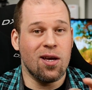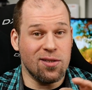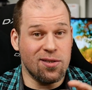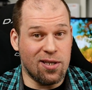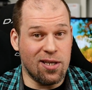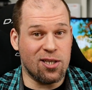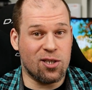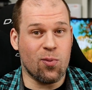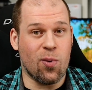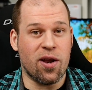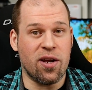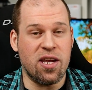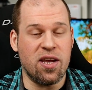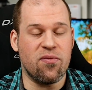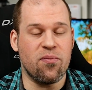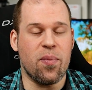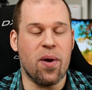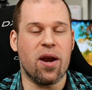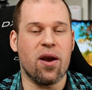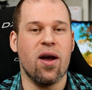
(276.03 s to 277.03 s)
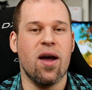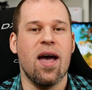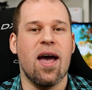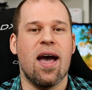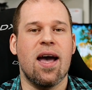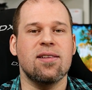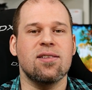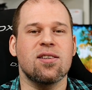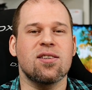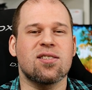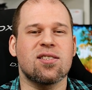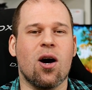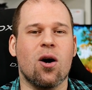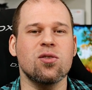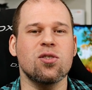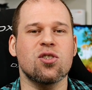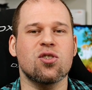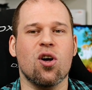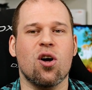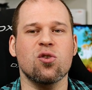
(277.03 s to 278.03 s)
This one even better. And the
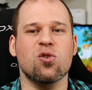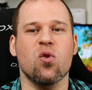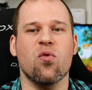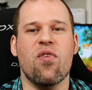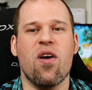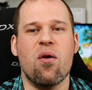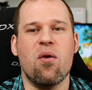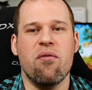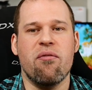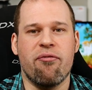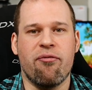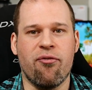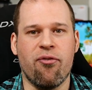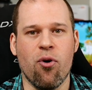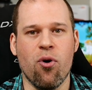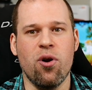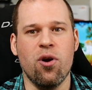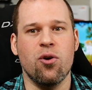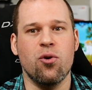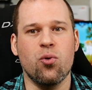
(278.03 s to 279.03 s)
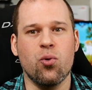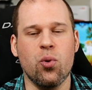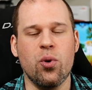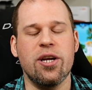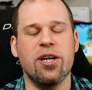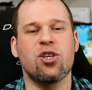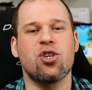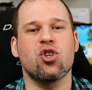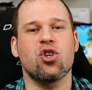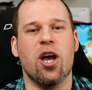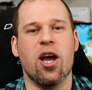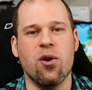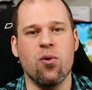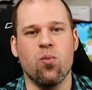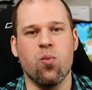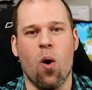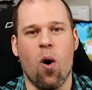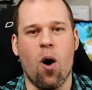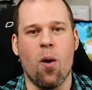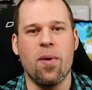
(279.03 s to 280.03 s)
sound is also very full, rich
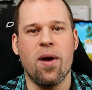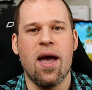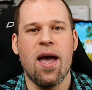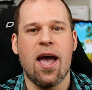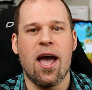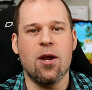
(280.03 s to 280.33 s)
and warm.